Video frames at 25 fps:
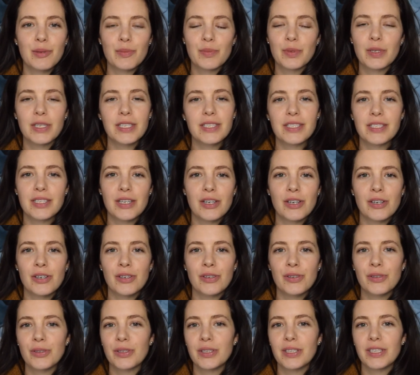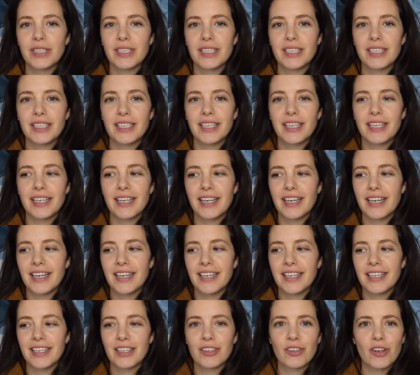no
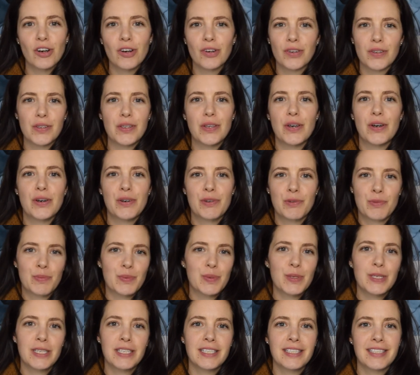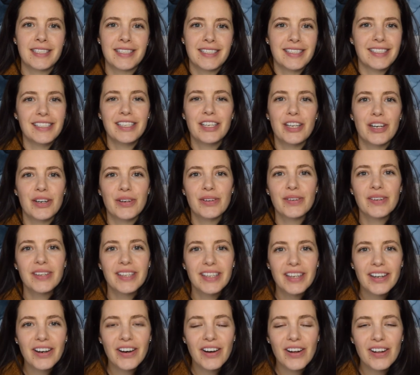gargouillon. Please, you know,
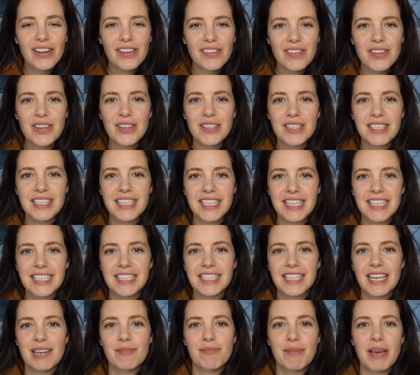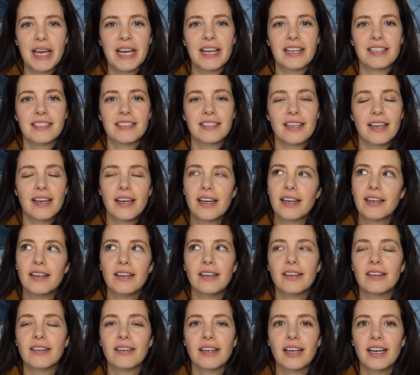all of those things that make us like,
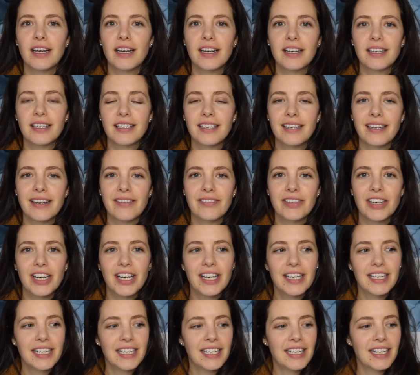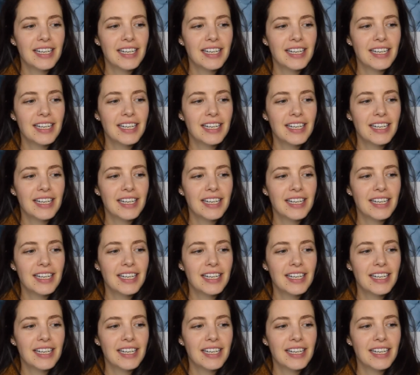oh God, I could never.